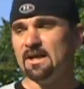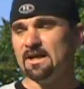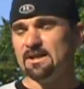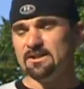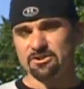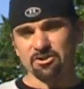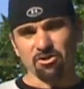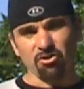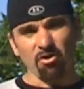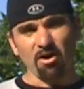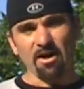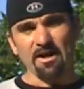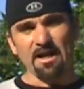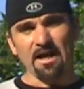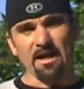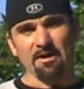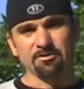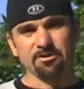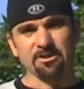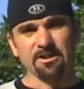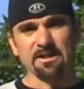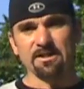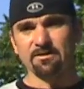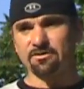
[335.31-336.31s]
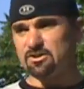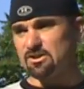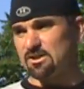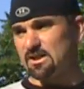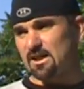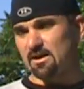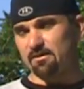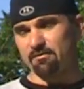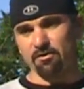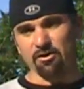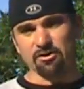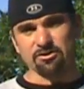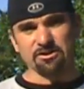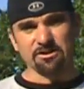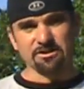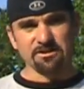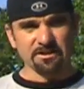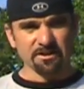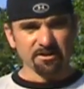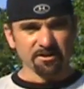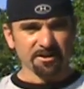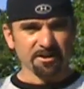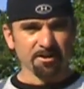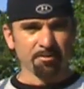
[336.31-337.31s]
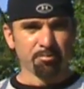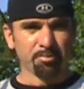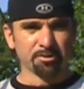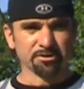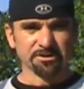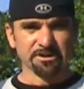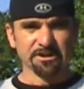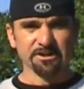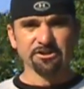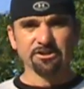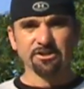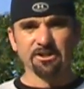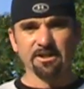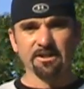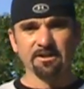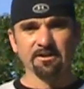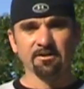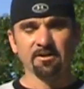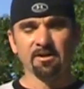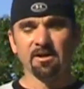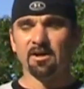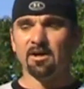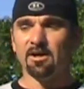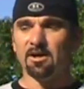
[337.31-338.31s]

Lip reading: It's a great option, gives you a lot of versatility and positioning,